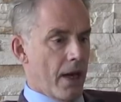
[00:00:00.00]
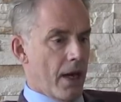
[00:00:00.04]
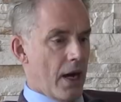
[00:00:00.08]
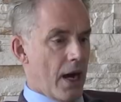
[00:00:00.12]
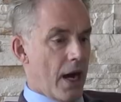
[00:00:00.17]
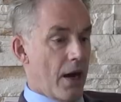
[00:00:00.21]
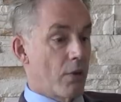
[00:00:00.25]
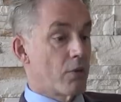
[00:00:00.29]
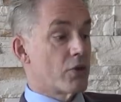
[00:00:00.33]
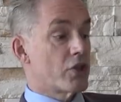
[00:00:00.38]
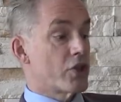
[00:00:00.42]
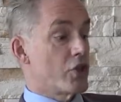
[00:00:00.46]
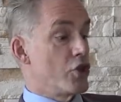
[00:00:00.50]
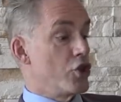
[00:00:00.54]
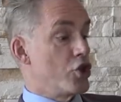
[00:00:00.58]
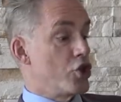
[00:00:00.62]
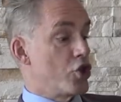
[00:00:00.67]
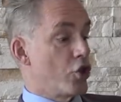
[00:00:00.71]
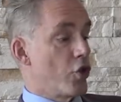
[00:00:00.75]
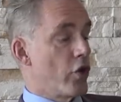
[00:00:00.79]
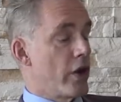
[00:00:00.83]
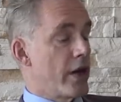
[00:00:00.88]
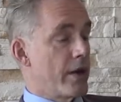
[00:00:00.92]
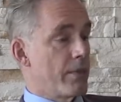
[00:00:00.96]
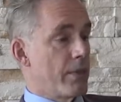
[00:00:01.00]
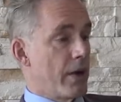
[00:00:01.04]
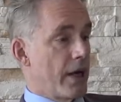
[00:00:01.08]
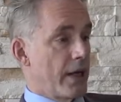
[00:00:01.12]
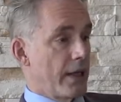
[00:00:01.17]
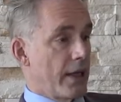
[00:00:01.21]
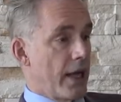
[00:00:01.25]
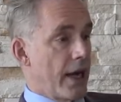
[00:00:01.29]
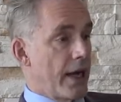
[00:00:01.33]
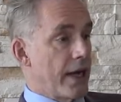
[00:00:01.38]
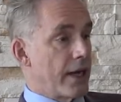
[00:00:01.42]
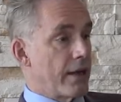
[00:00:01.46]
I was enjoying my
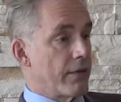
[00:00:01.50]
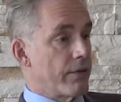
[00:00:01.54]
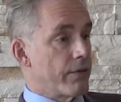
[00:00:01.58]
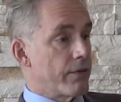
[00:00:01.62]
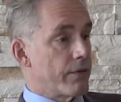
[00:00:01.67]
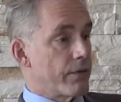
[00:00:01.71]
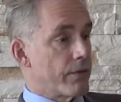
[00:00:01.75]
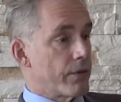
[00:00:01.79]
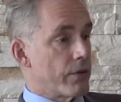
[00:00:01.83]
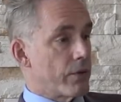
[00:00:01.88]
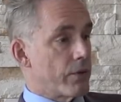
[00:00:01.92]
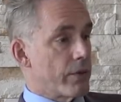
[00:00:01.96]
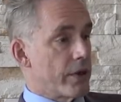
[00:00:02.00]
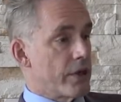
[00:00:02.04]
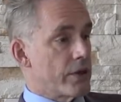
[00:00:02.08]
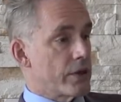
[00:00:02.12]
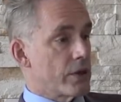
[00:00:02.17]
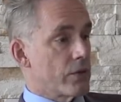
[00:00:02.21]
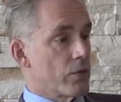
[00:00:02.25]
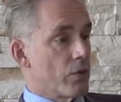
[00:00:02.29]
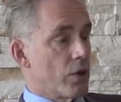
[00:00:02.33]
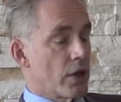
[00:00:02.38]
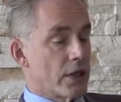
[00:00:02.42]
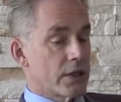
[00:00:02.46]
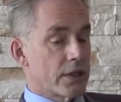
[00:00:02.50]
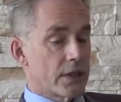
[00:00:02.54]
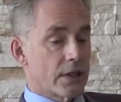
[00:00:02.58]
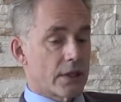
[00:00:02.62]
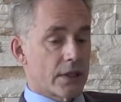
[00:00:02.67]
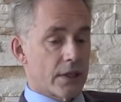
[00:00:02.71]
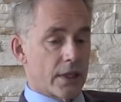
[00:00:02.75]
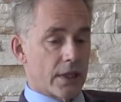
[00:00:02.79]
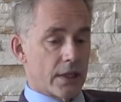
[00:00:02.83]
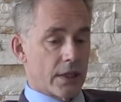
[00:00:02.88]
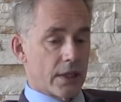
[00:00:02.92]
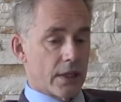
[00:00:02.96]
life. The reason
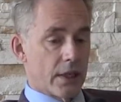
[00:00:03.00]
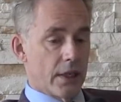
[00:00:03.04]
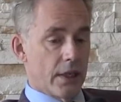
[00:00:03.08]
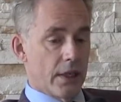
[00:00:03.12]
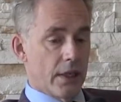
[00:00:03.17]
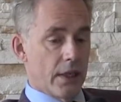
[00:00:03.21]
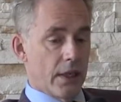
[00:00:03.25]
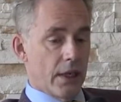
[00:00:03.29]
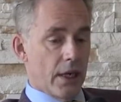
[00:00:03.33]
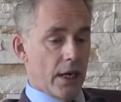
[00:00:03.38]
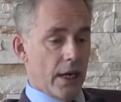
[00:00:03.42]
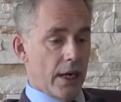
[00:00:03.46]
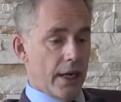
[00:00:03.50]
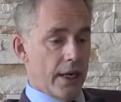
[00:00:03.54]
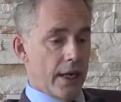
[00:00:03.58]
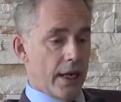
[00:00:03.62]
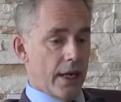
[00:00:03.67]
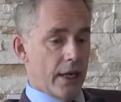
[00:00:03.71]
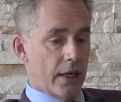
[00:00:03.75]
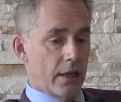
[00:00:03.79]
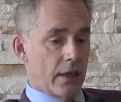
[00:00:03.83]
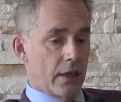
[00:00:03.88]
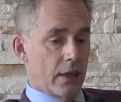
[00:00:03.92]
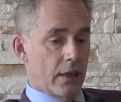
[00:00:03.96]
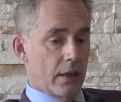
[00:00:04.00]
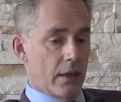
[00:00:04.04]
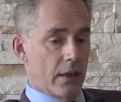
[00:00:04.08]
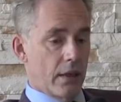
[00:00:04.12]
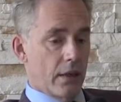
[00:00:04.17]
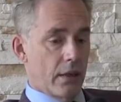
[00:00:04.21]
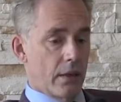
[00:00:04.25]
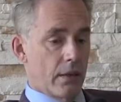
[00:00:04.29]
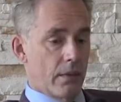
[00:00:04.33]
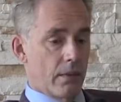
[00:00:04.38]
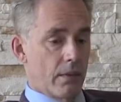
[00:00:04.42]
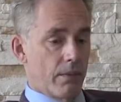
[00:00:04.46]
is that I had
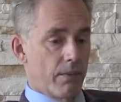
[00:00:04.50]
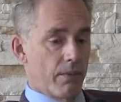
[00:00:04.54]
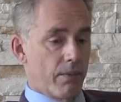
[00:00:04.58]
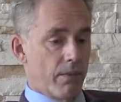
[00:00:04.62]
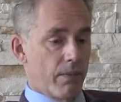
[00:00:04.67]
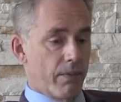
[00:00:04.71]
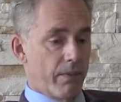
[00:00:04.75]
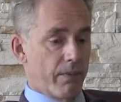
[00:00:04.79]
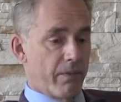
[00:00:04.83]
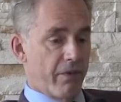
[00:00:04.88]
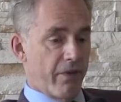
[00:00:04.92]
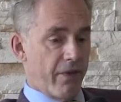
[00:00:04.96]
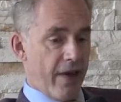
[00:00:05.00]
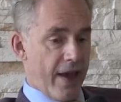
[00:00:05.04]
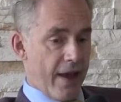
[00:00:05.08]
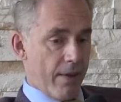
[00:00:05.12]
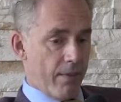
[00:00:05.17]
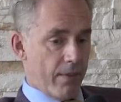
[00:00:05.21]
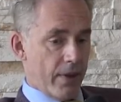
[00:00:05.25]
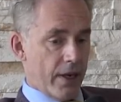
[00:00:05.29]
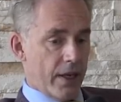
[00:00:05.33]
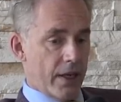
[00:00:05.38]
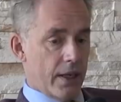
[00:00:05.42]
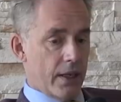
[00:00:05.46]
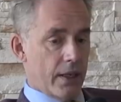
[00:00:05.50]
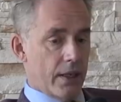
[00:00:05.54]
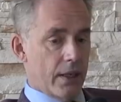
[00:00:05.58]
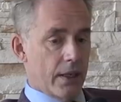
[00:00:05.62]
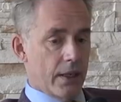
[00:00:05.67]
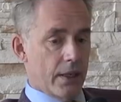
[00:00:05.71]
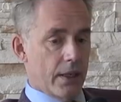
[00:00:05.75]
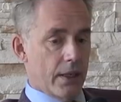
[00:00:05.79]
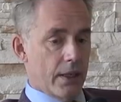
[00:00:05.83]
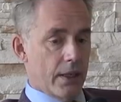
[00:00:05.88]
family